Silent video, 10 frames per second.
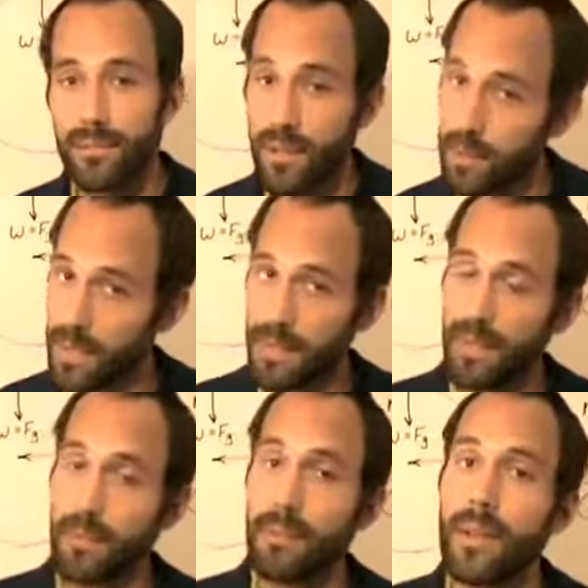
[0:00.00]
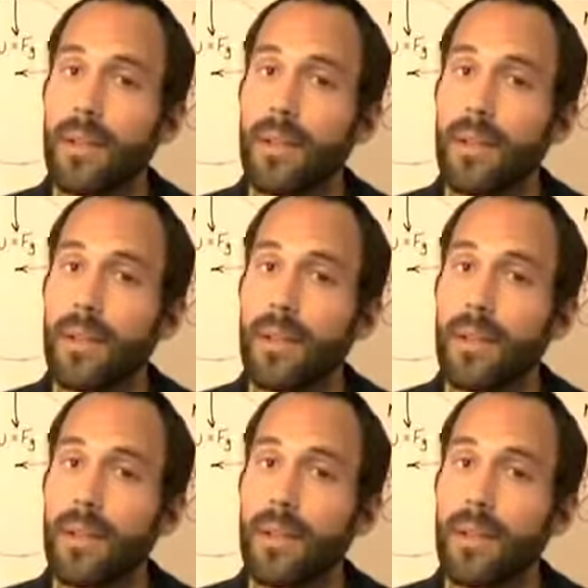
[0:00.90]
It's a very big club.